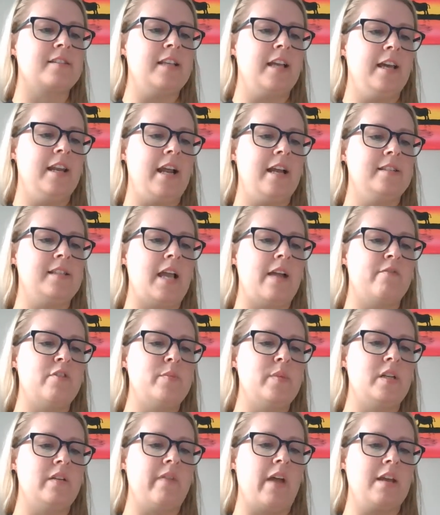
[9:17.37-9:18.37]
as every
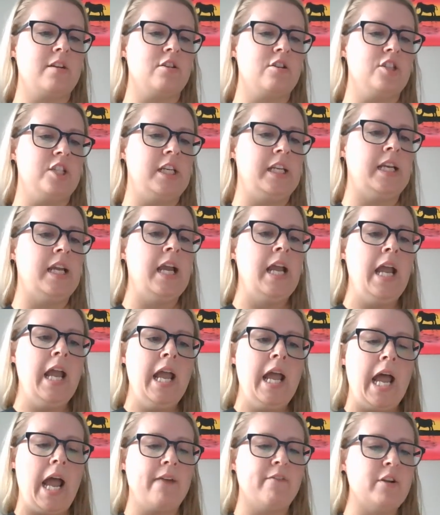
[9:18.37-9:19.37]
bit of energy,
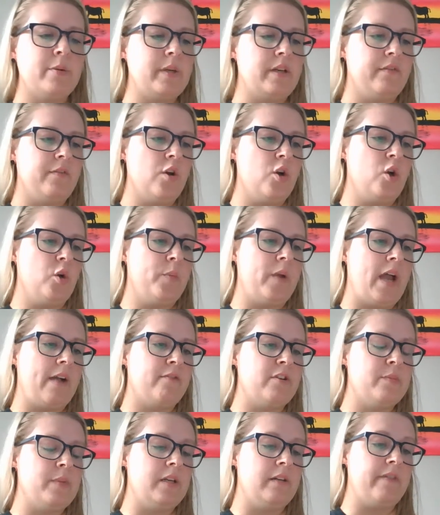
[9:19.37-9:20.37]
every bit of hope,
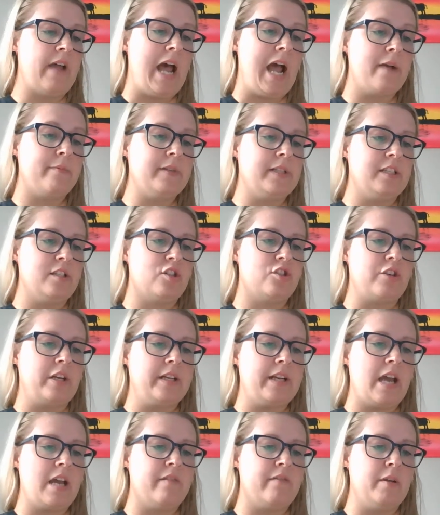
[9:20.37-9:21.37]
every bit of happiness
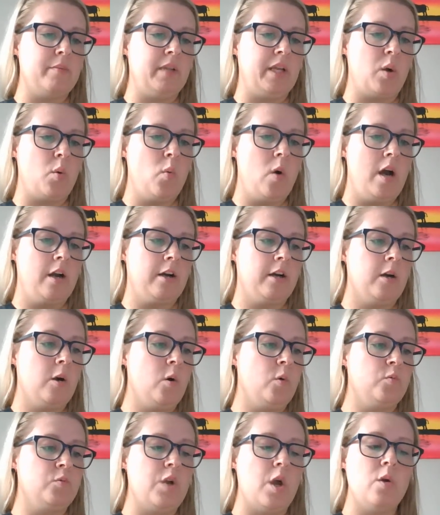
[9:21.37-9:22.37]
drained out of him like water.
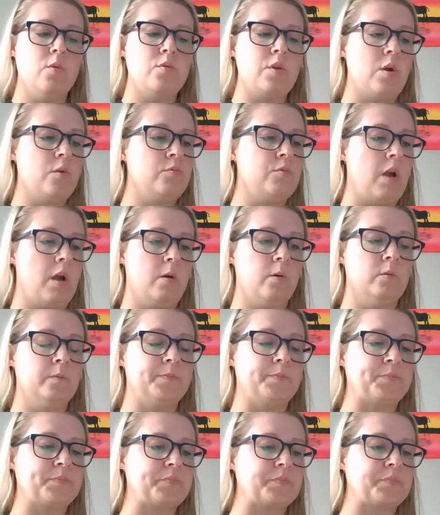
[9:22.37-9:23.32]
"Oh no, no, no."